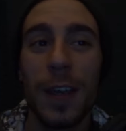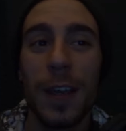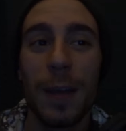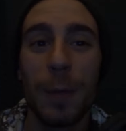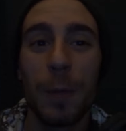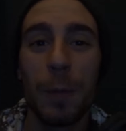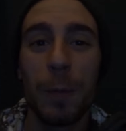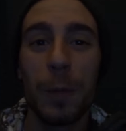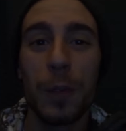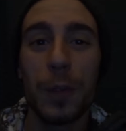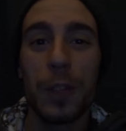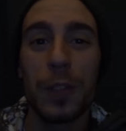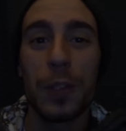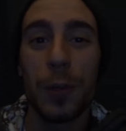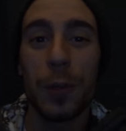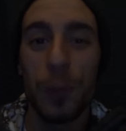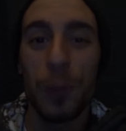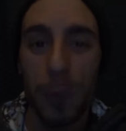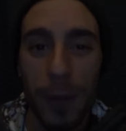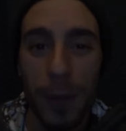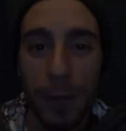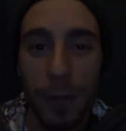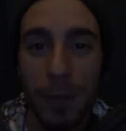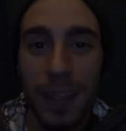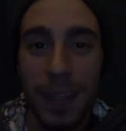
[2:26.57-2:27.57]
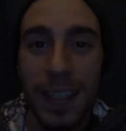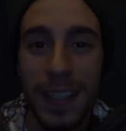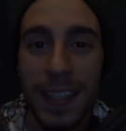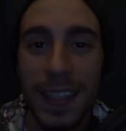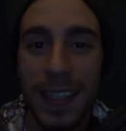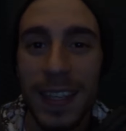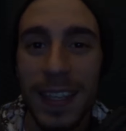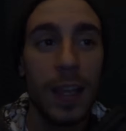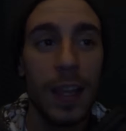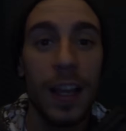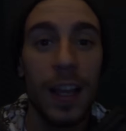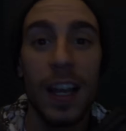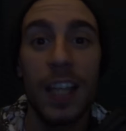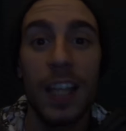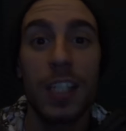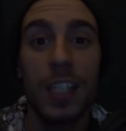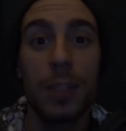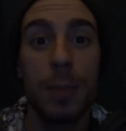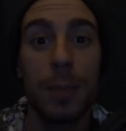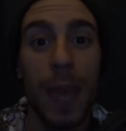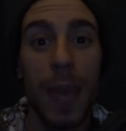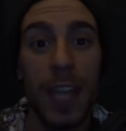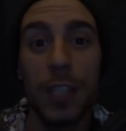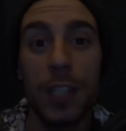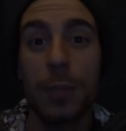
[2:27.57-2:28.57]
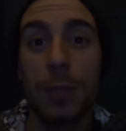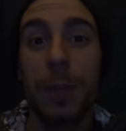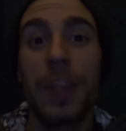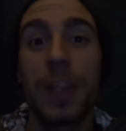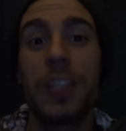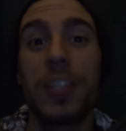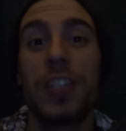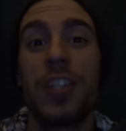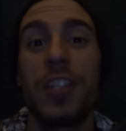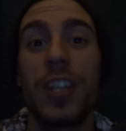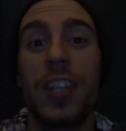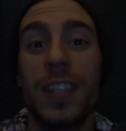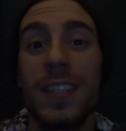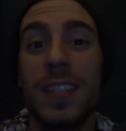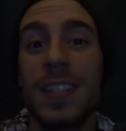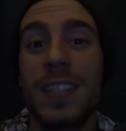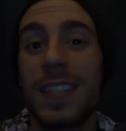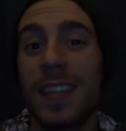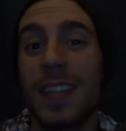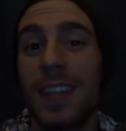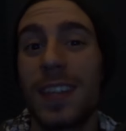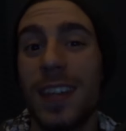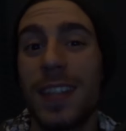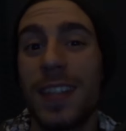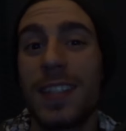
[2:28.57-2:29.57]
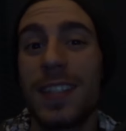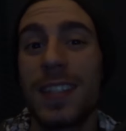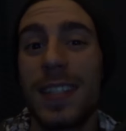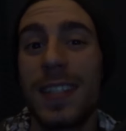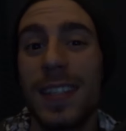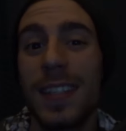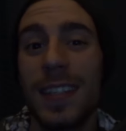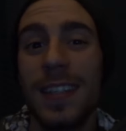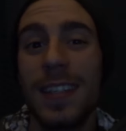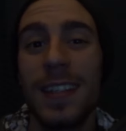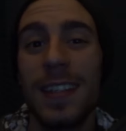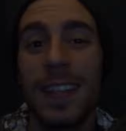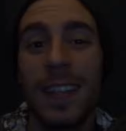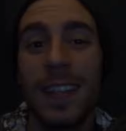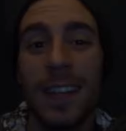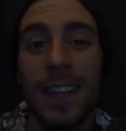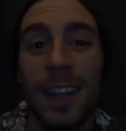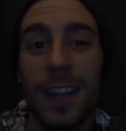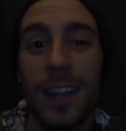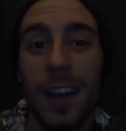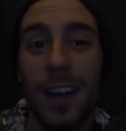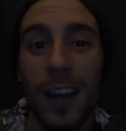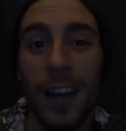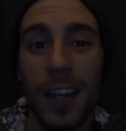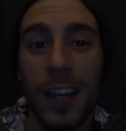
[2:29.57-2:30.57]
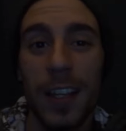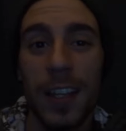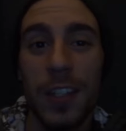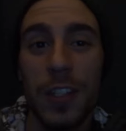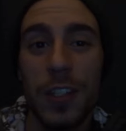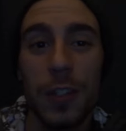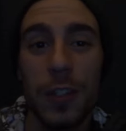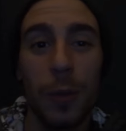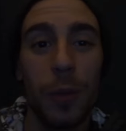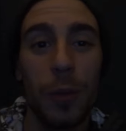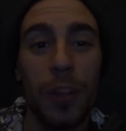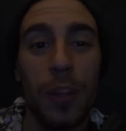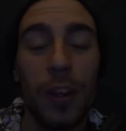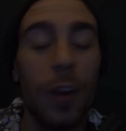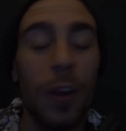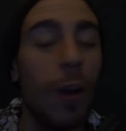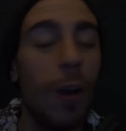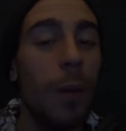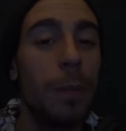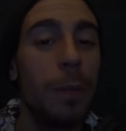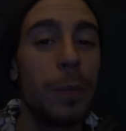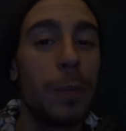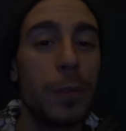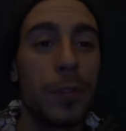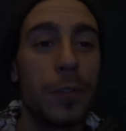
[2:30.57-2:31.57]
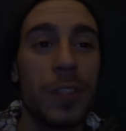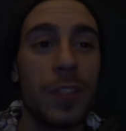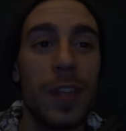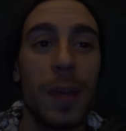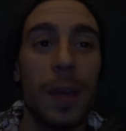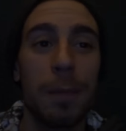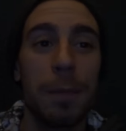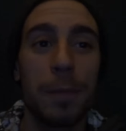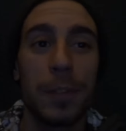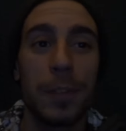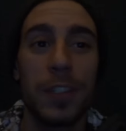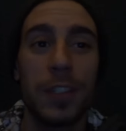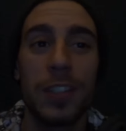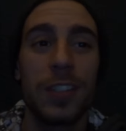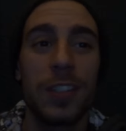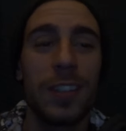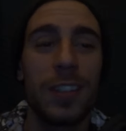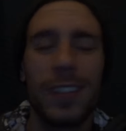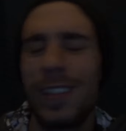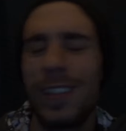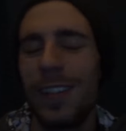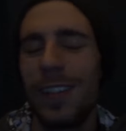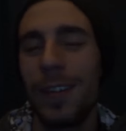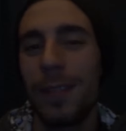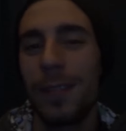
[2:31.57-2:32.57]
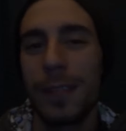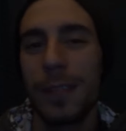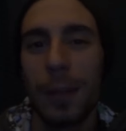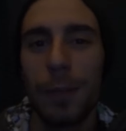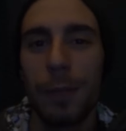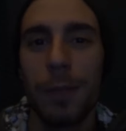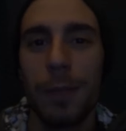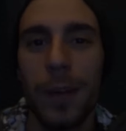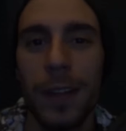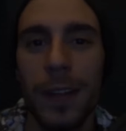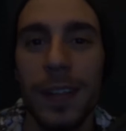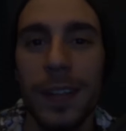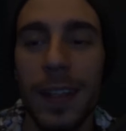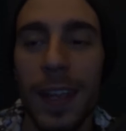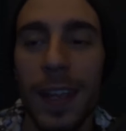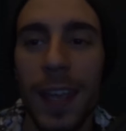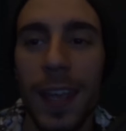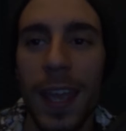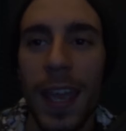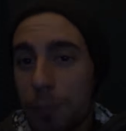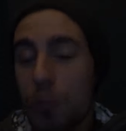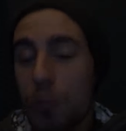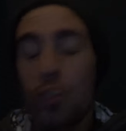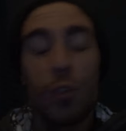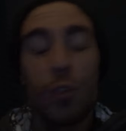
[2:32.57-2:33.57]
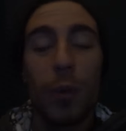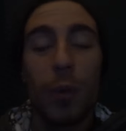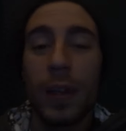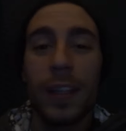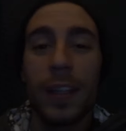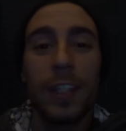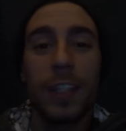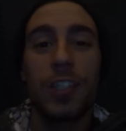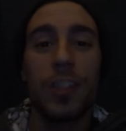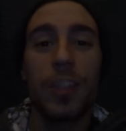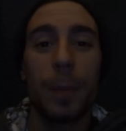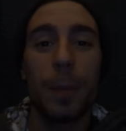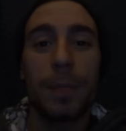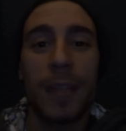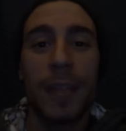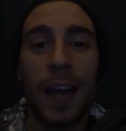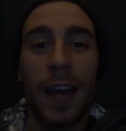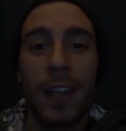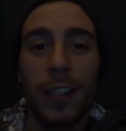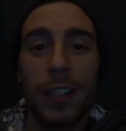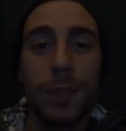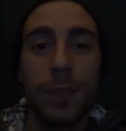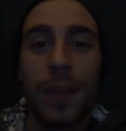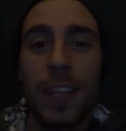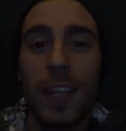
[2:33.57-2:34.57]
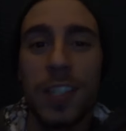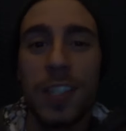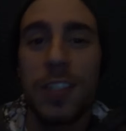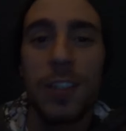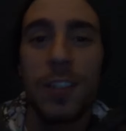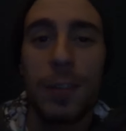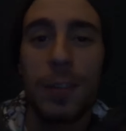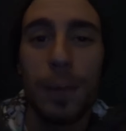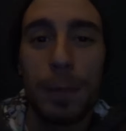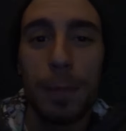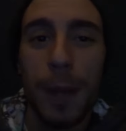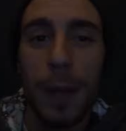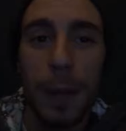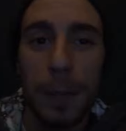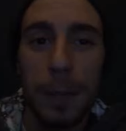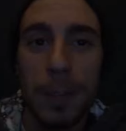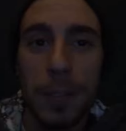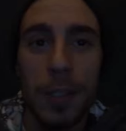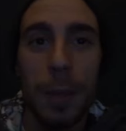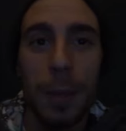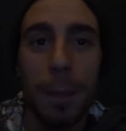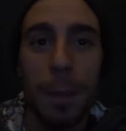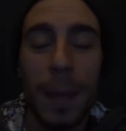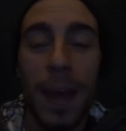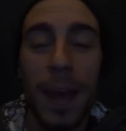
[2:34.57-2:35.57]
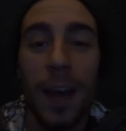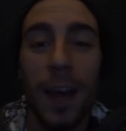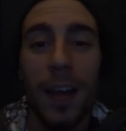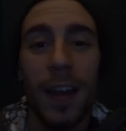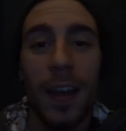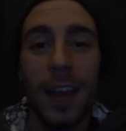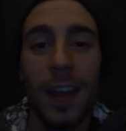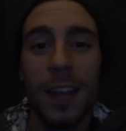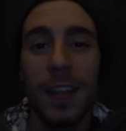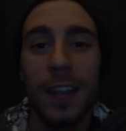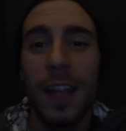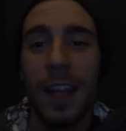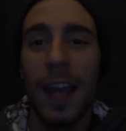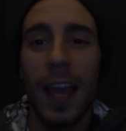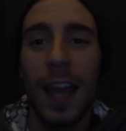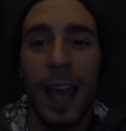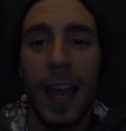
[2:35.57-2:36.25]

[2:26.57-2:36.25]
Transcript: was horrific. I smashed my shins against the ice, so they're all bruised up, which is, you know, no fun. I quickly jumped out as fast as you could probably jump out, and